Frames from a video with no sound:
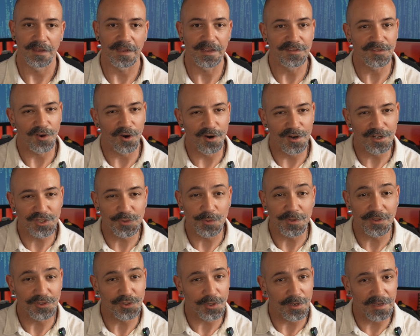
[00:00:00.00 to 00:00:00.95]
It's Arch
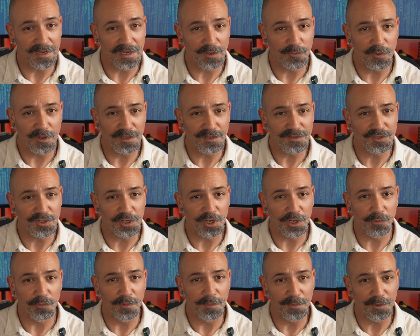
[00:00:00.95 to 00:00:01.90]
with training wheels you
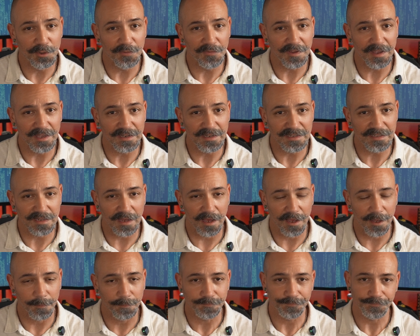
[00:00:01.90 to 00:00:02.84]
can remove
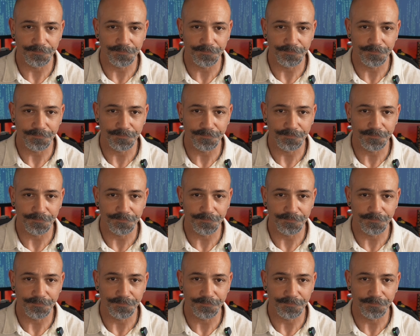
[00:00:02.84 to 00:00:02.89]
anytime.